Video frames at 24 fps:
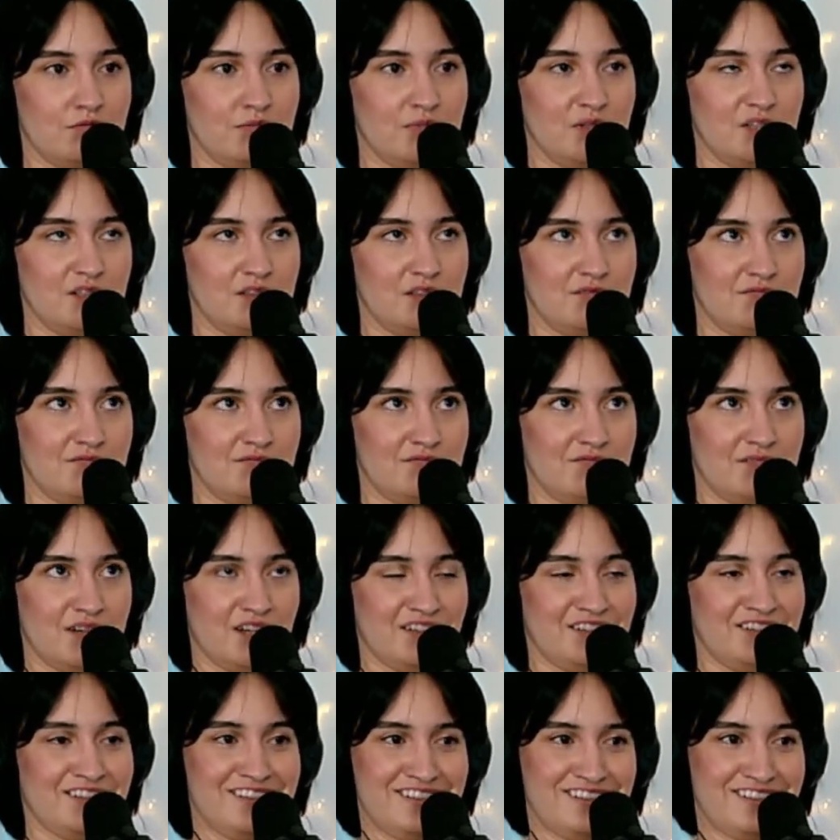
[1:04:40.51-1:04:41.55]
But
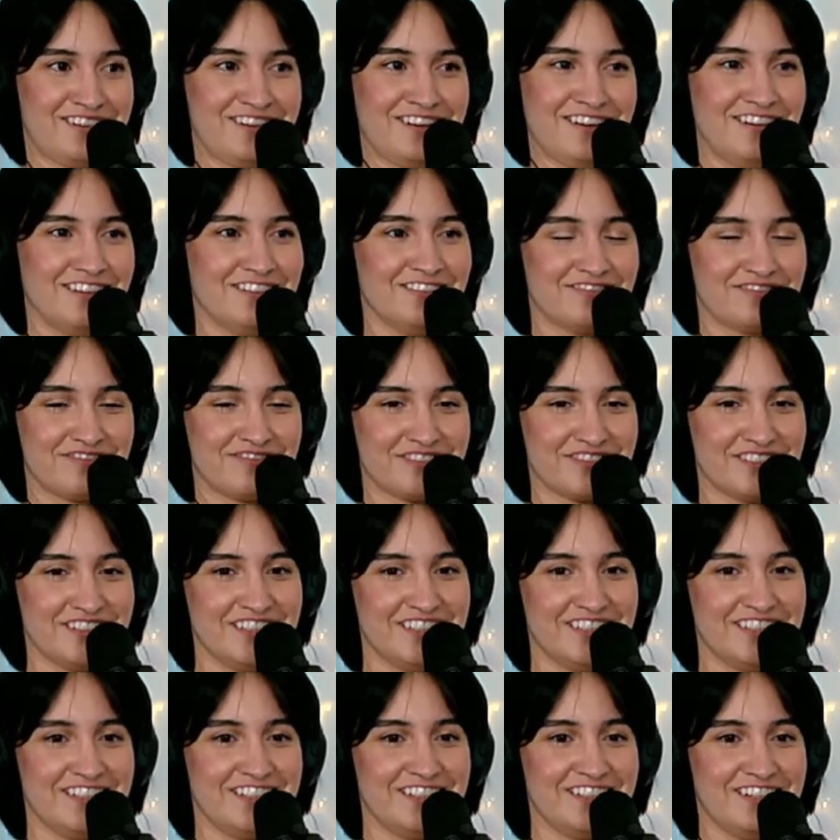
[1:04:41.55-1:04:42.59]
it's
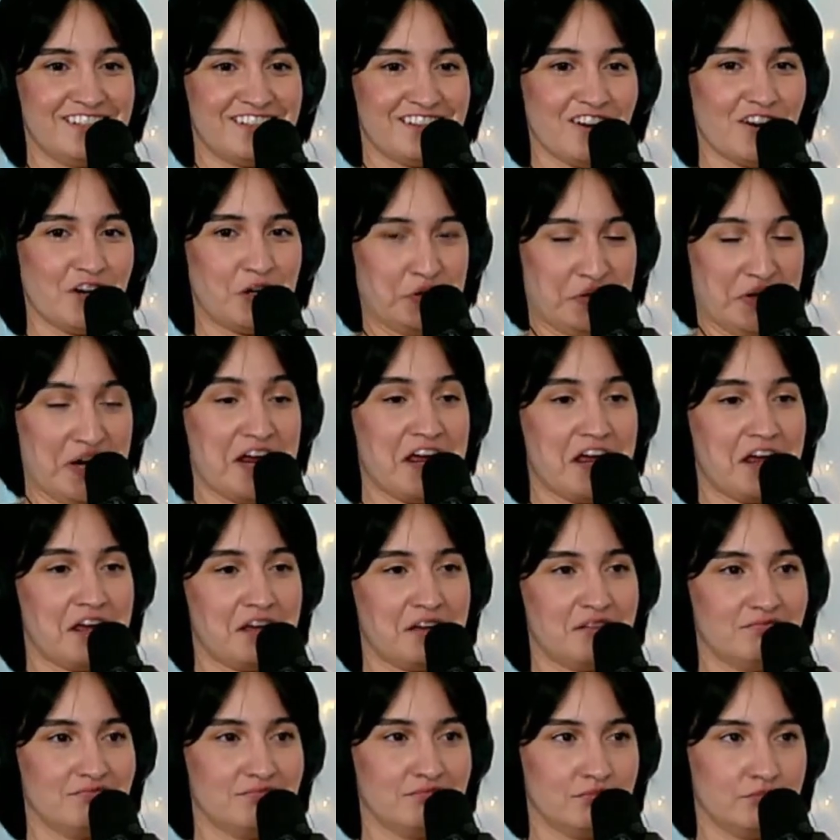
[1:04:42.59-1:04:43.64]
not
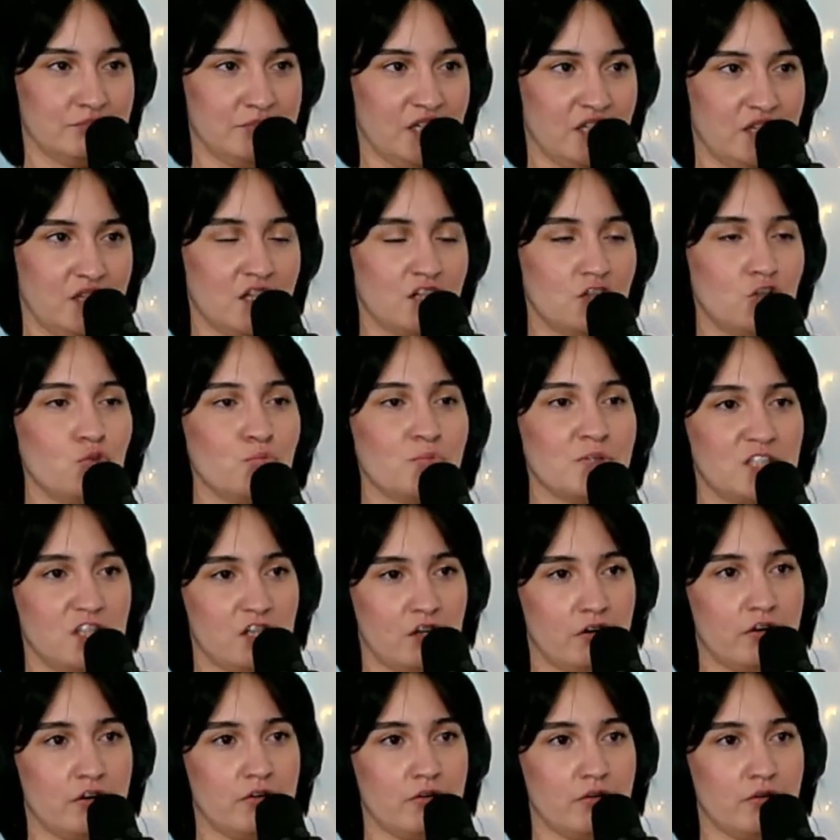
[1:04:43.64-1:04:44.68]
great. But the new
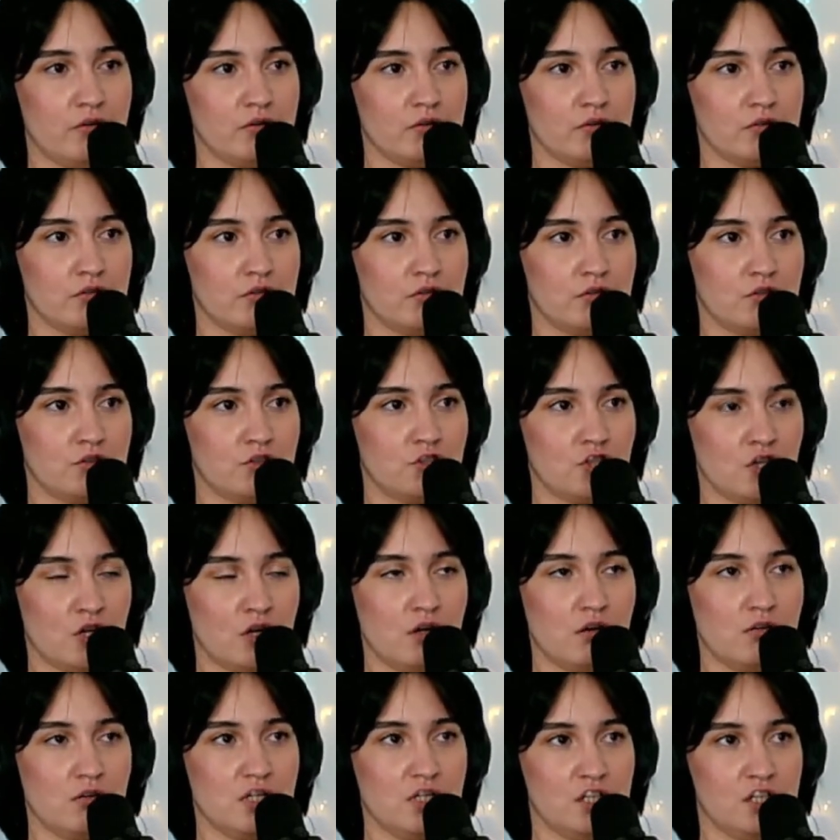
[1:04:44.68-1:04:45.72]
material
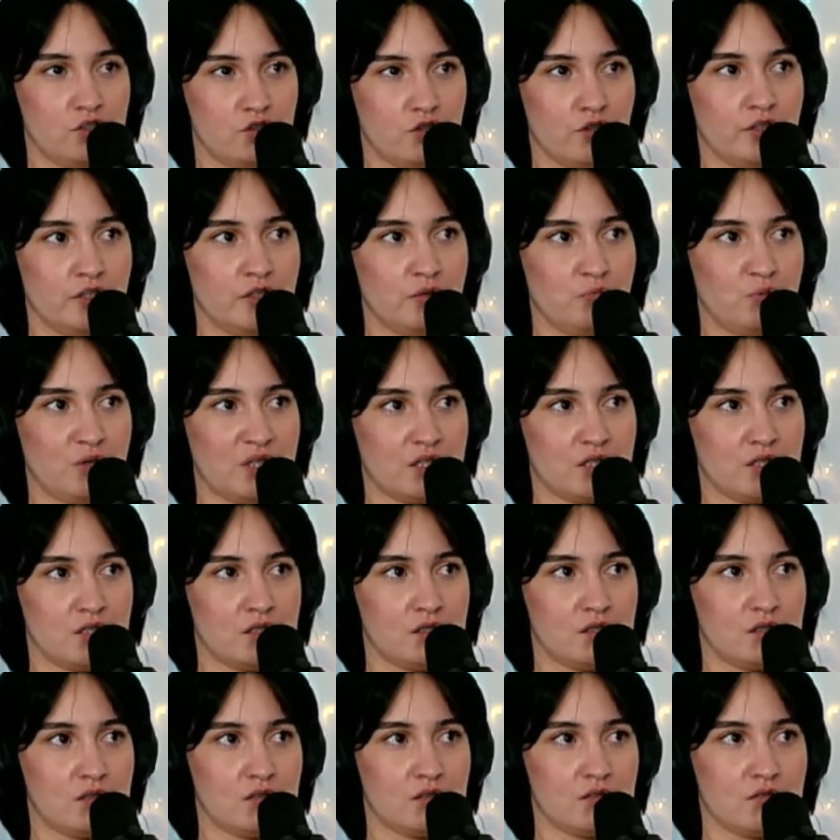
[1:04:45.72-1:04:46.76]
show is good
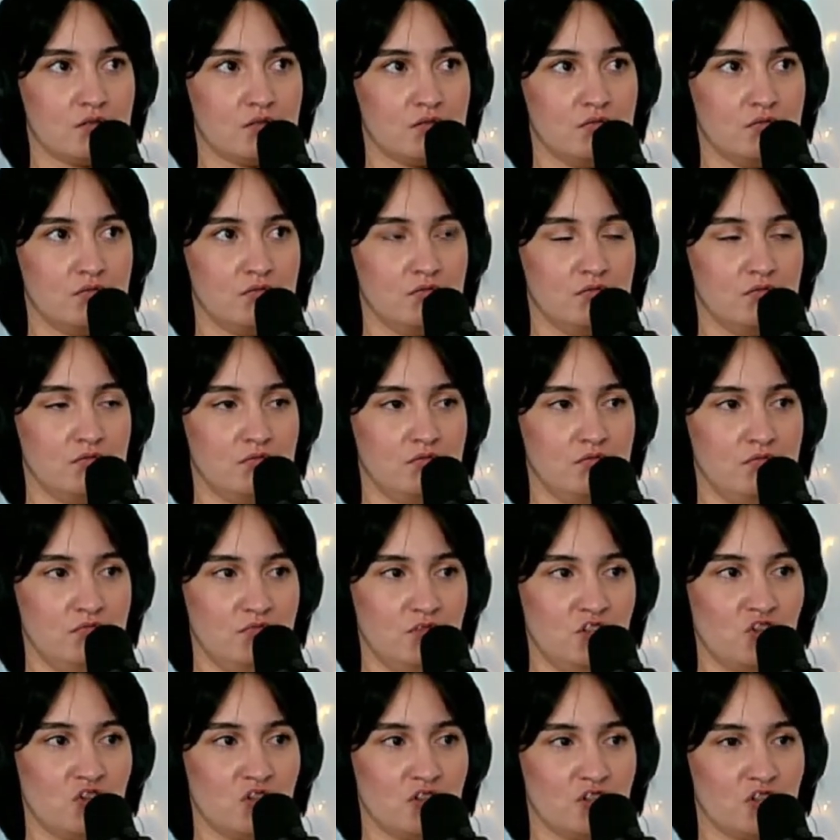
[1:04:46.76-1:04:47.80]
because
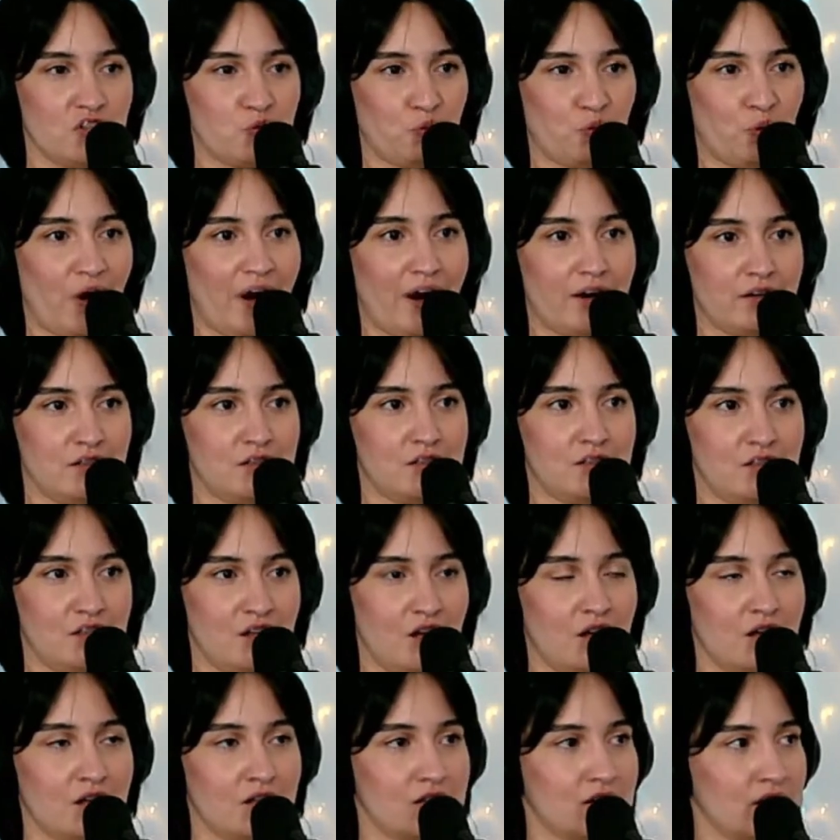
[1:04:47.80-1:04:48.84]
you can just practice
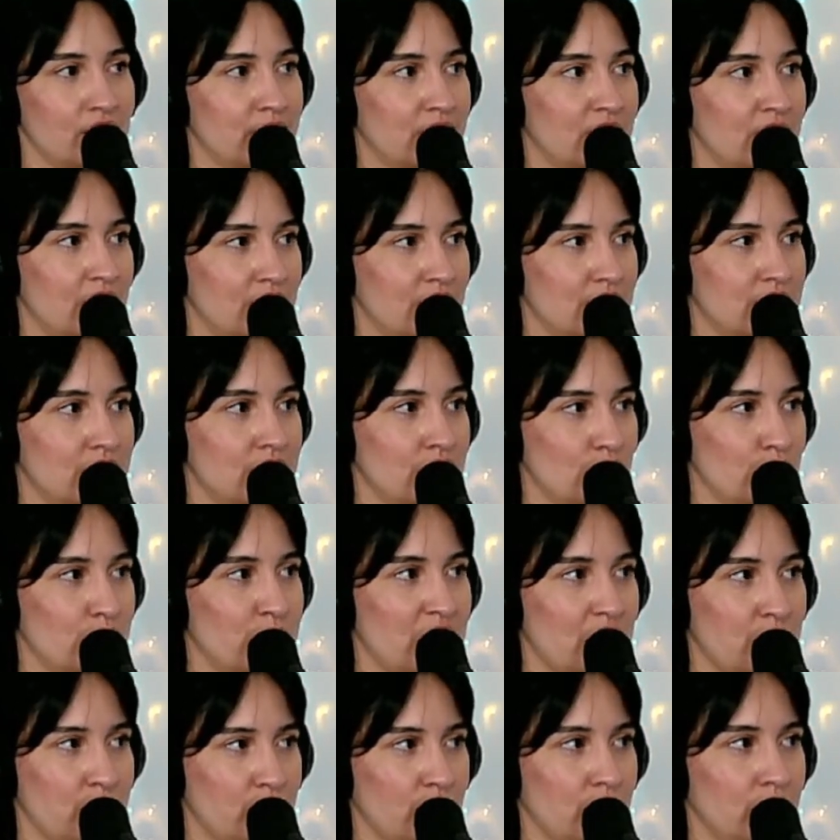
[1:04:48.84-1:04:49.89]
saying something to
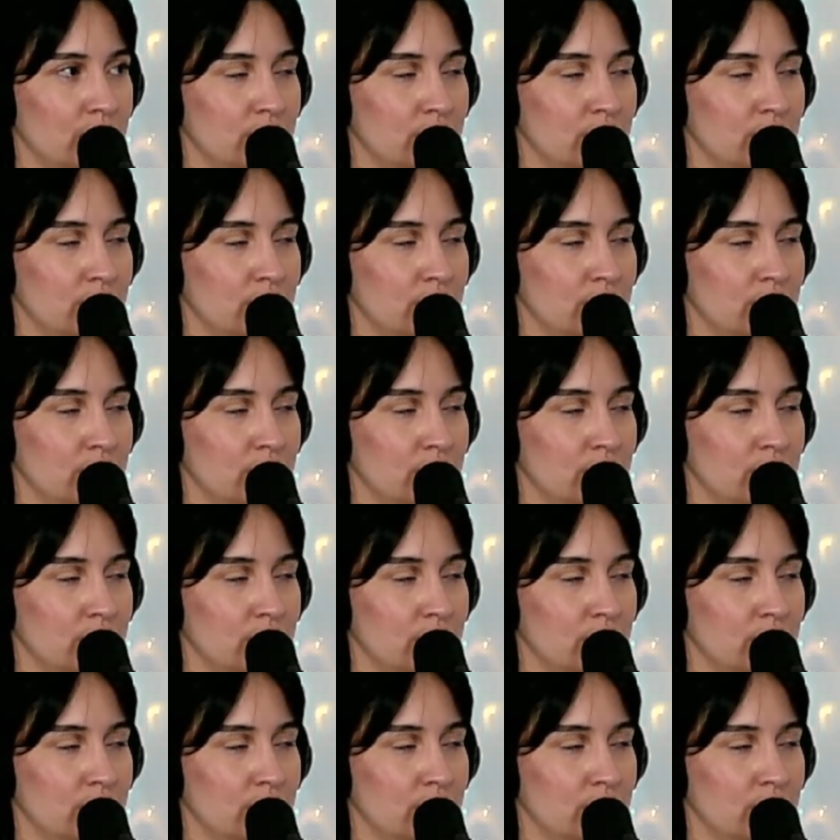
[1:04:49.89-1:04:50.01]
people.